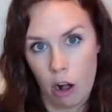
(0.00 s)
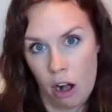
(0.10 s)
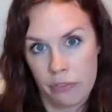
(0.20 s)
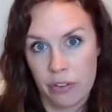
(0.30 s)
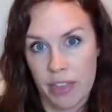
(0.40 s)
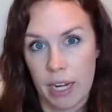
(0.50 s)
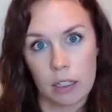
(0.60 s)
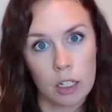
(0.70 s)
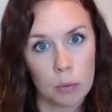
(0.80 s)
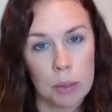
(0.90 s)
off of that a
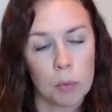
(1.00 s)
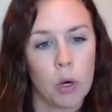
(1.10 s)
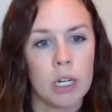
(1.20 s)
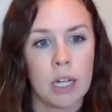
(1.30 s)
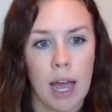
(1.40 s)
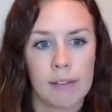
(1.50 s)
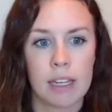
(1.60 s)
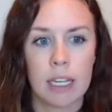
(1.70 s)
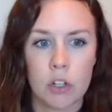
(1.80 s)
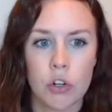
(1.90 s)
little bit more and
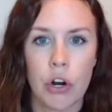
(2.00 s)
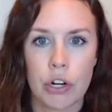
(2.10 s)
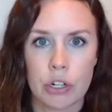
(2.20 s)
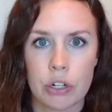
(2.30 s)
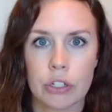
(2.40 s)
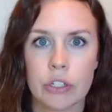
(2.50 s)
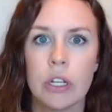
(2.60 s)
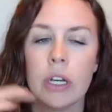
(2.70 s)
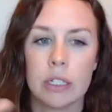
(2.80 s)
having kindergartners